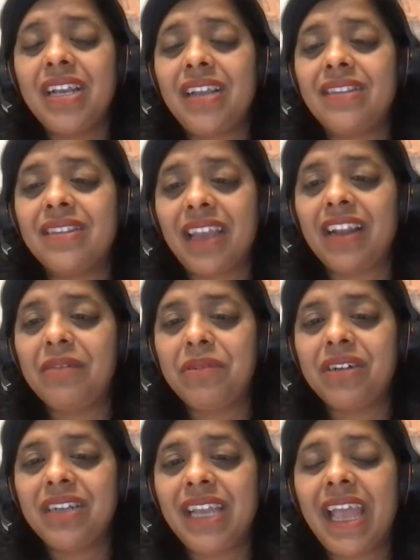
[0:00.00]
is
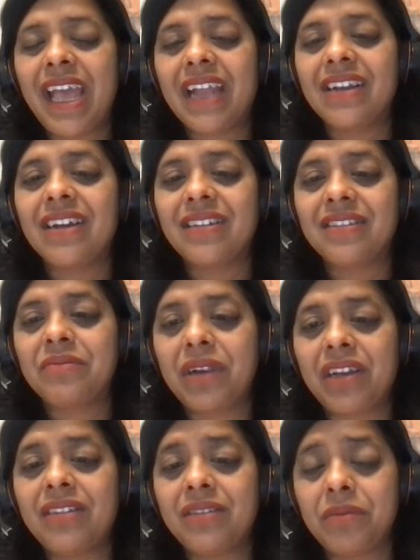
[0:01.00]
scalability and
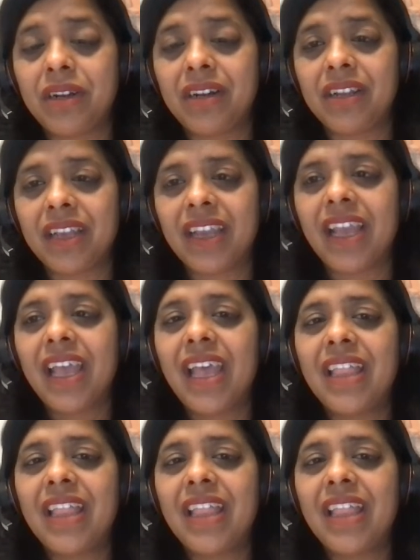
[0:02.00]
customizability.